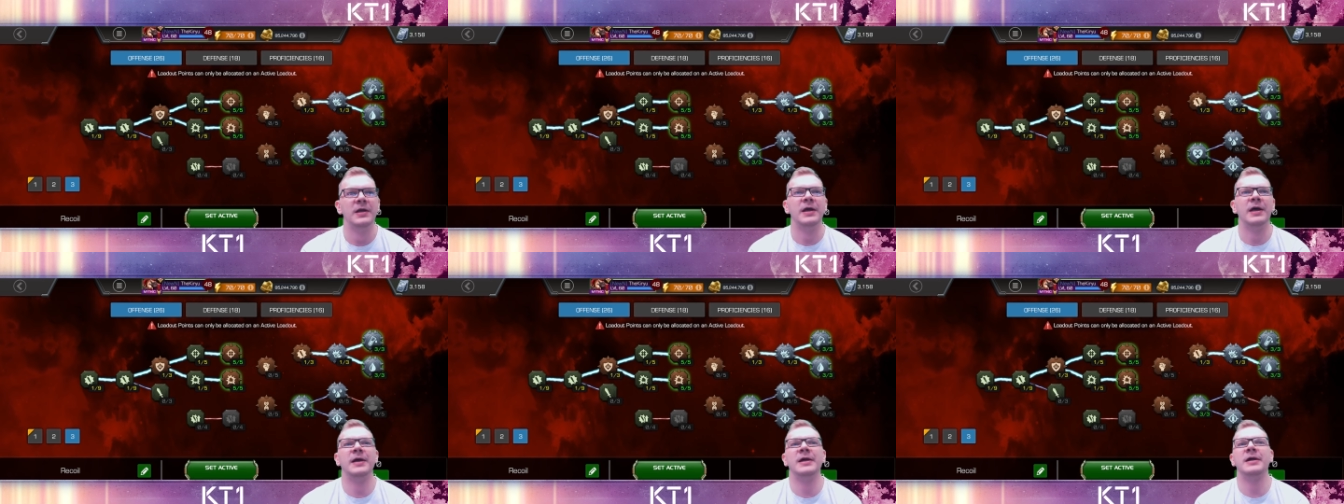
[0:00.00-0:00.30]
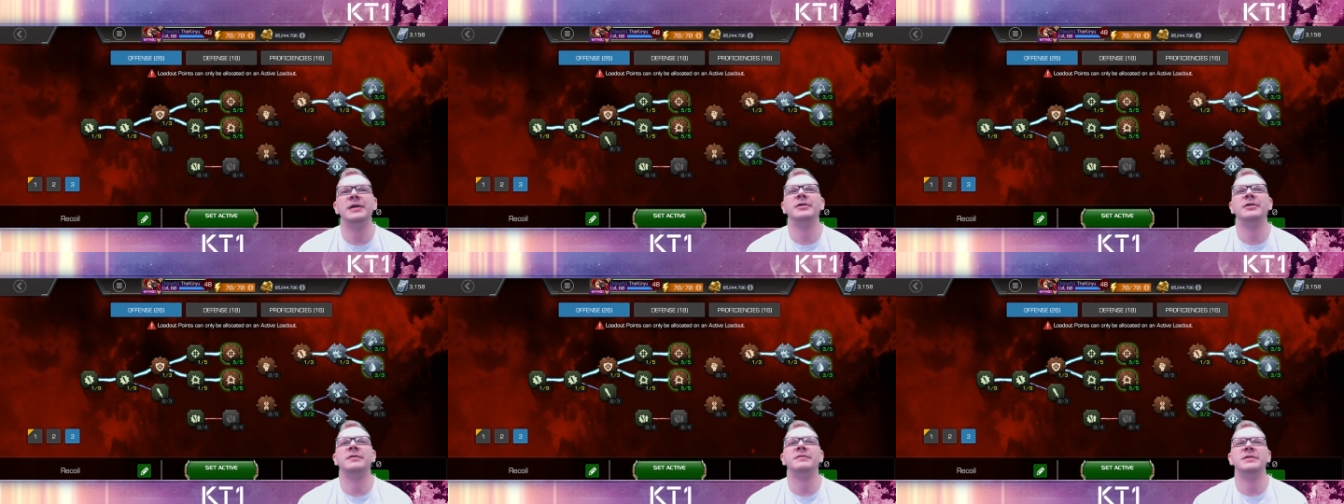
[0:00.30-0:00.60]

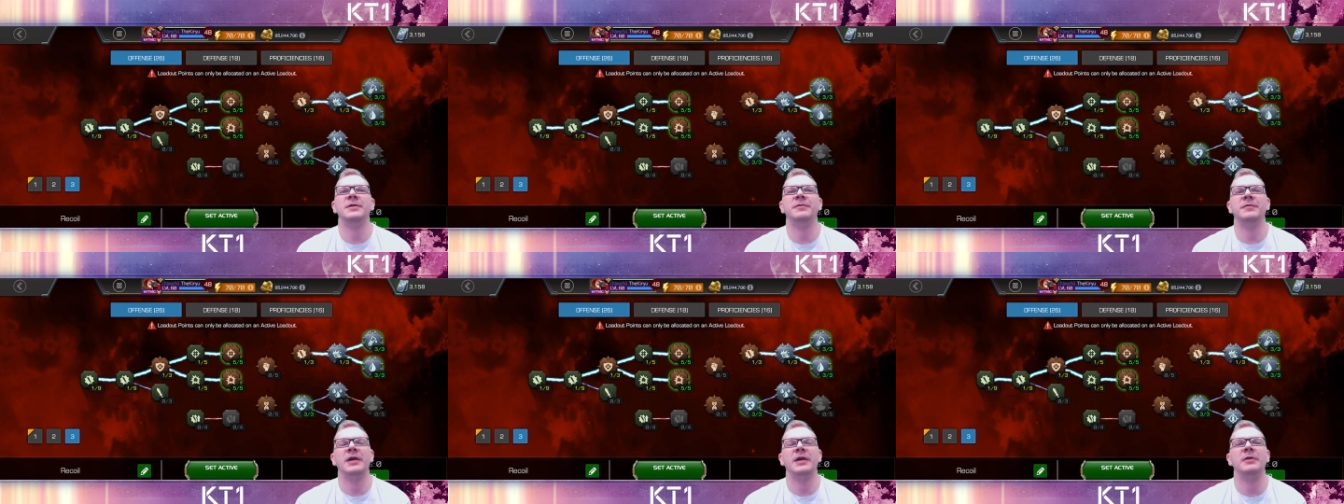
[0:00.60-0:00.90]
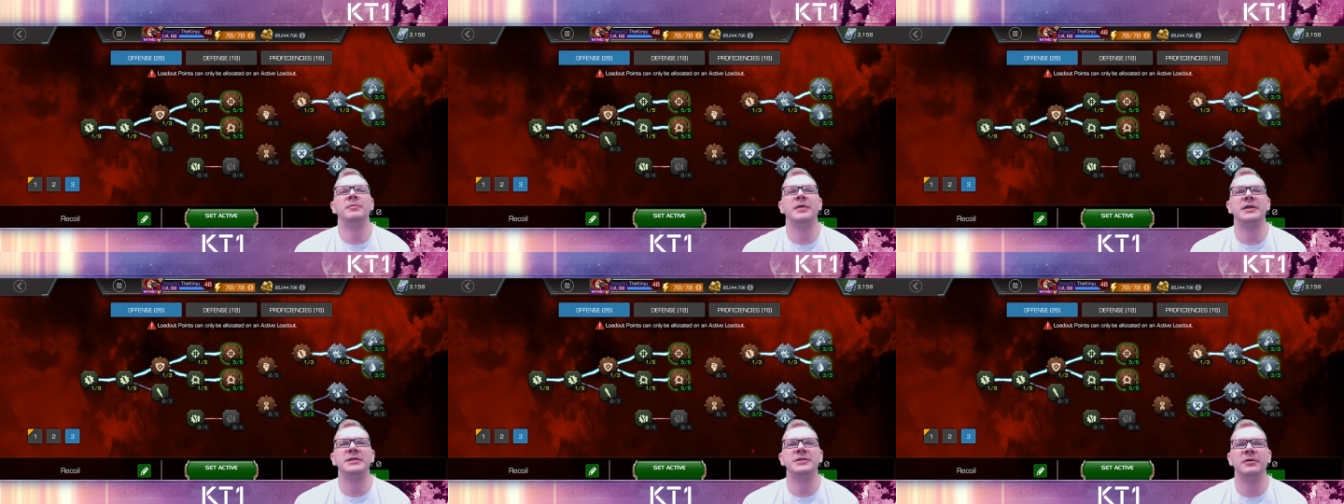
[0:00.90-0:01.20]
And obviously we
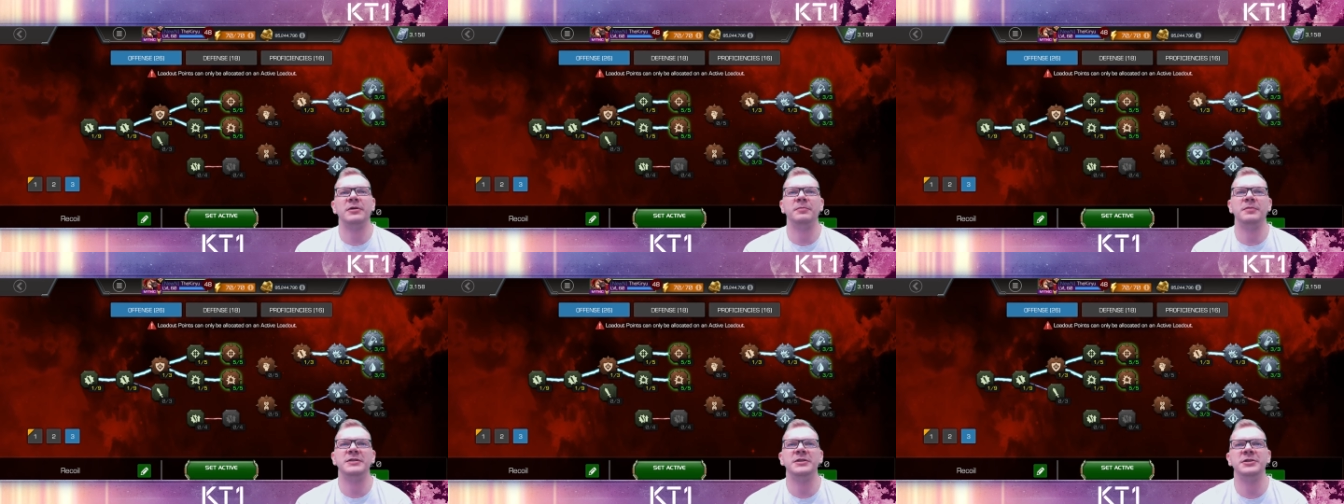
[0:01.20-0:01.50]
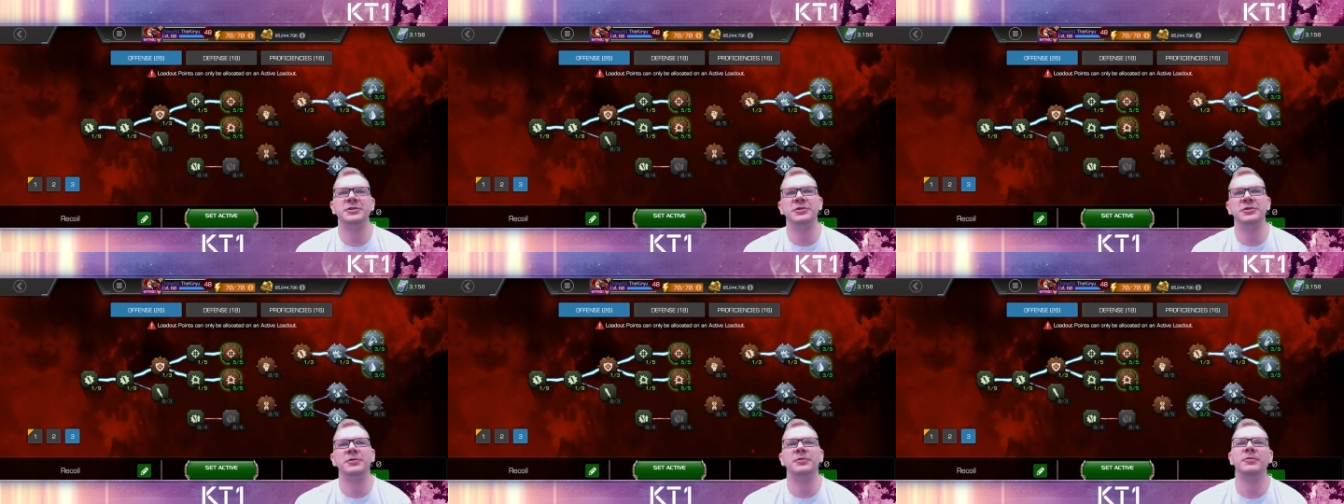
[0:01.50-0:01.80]
have maxed out
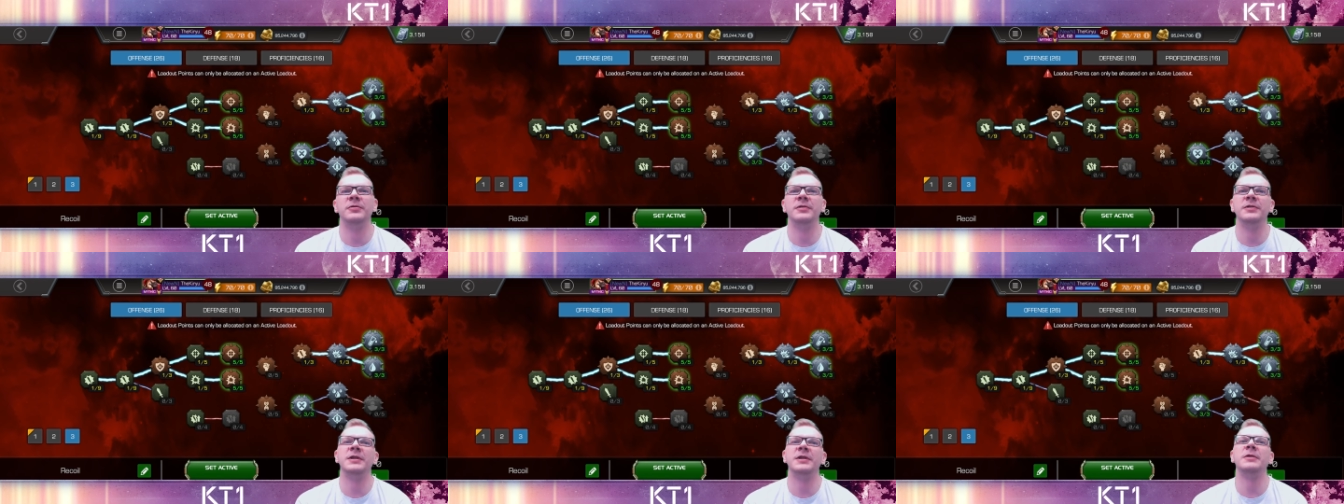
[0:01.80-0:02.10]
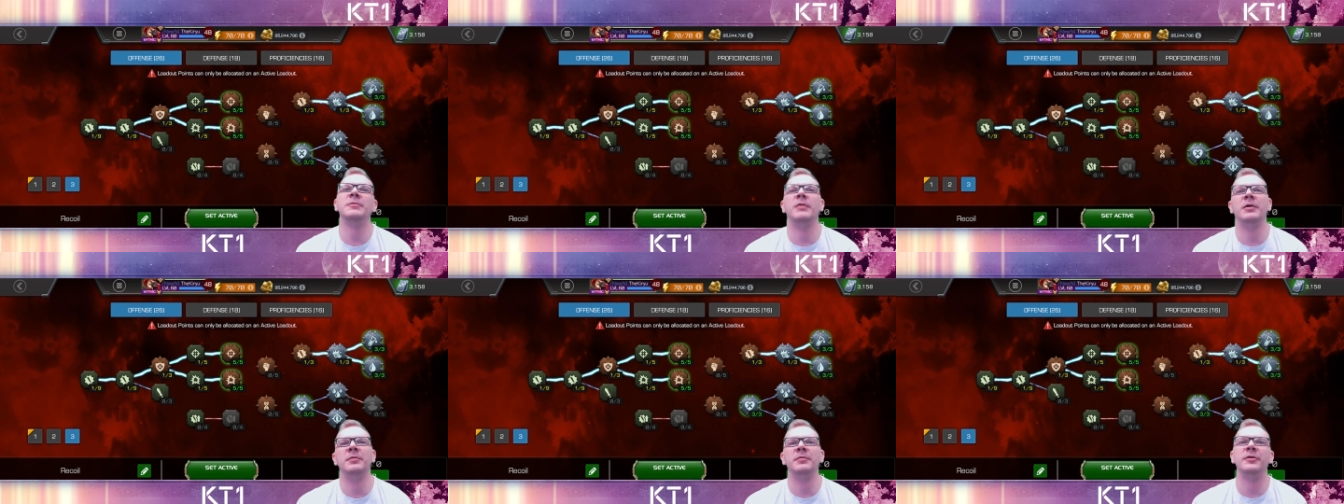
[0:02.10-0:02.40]
Precision
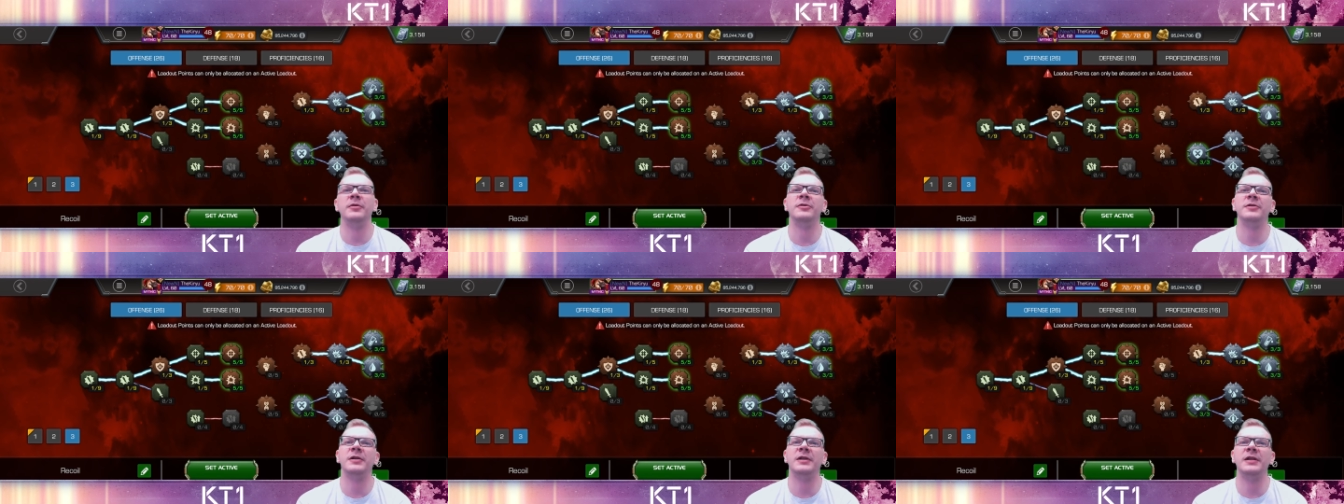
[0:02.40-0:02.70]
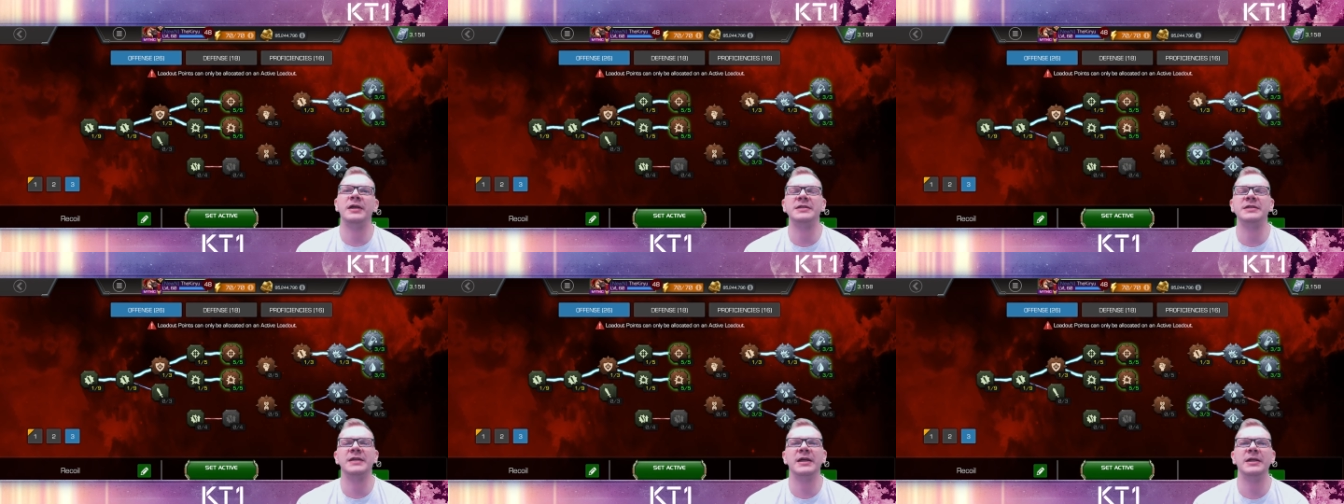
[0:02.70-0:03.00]
Cruelty, one point in
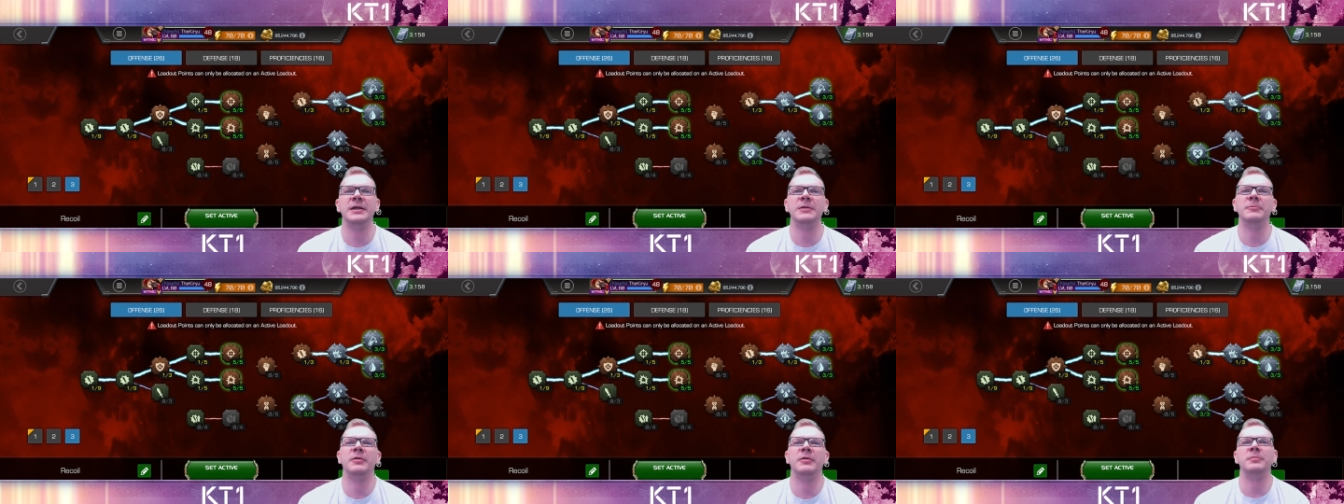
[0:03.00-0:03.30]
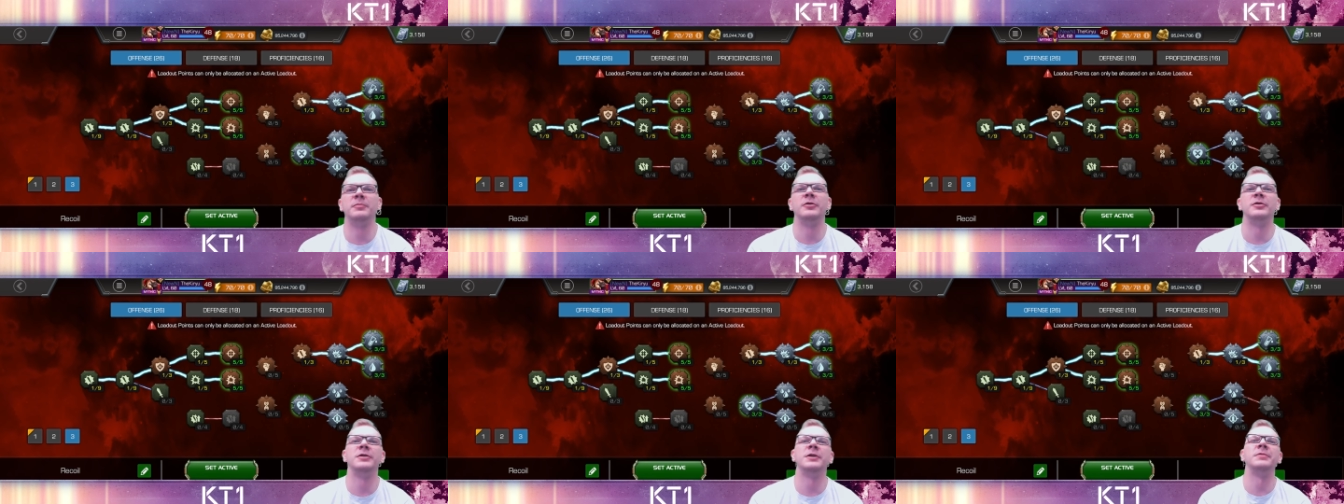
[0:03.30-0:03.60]
Glass Cannon,
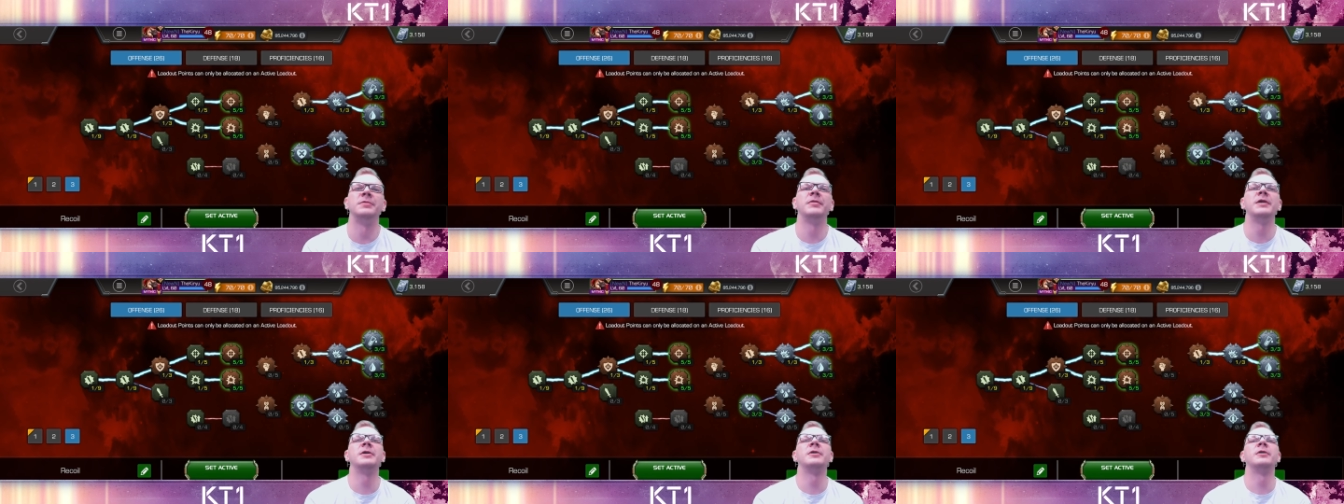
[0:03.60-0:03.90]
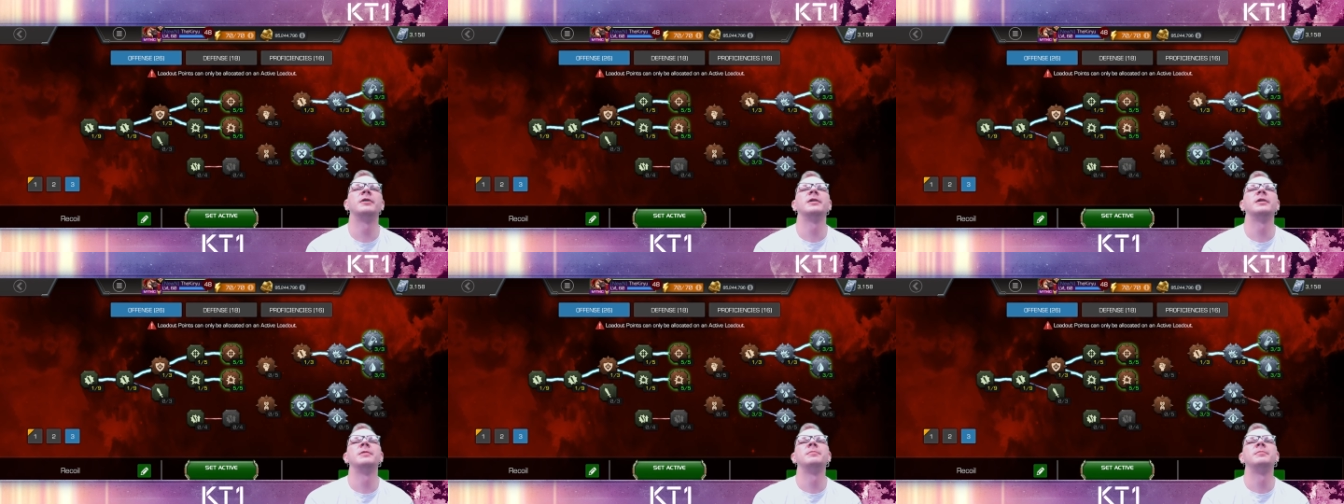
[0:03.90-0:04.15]
one point in Recoil,